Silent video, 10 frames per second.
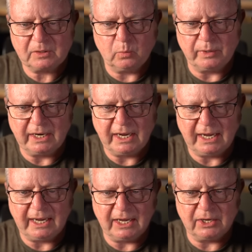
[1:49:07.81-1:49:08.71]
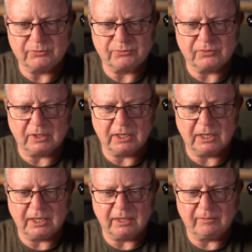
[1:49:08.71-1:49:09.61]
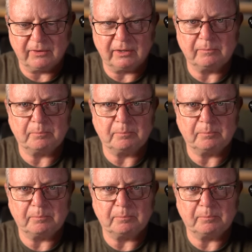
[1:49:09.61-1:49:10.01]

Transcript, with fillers: we have uh, uh,